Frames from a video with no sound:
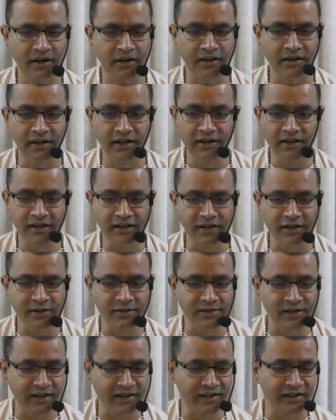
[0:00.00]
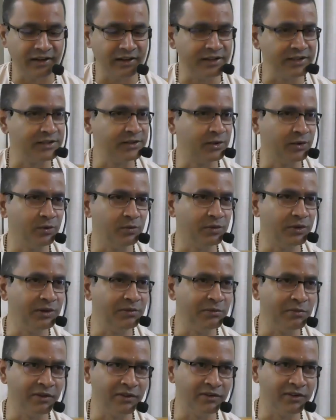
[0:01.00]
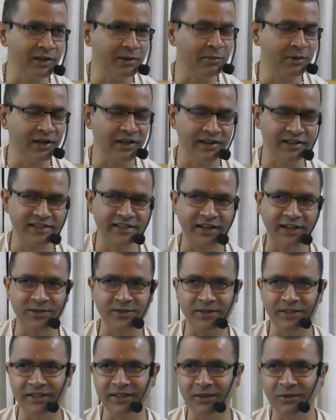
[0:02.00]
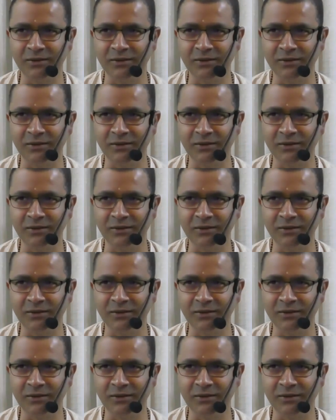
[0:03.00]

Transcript: Then he gives another list, be very big list actually.